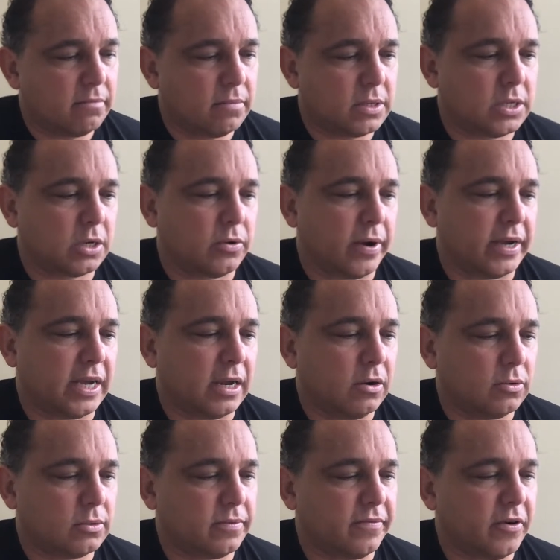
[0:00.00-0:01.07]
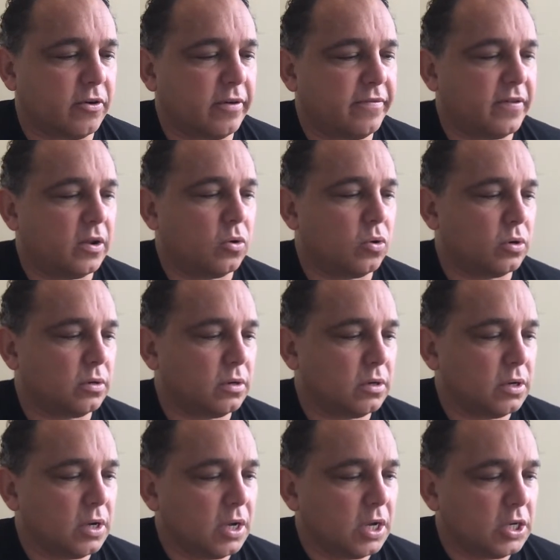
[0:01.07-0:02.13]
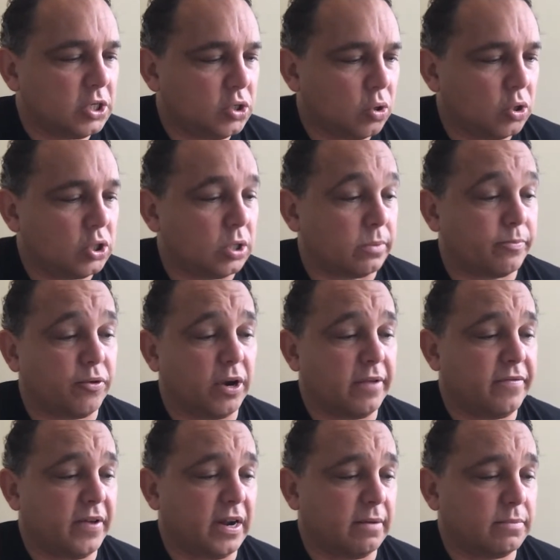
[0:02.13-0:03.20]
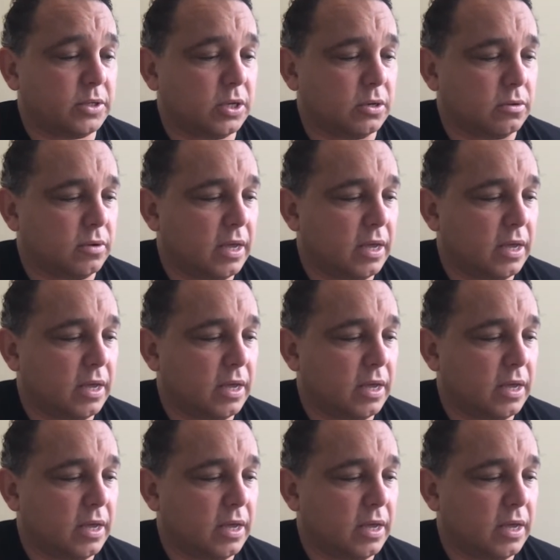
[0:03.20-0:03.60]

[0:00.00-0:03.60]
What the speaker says: Mr. Cranky looked very forlorn. George looked pretty fed up too.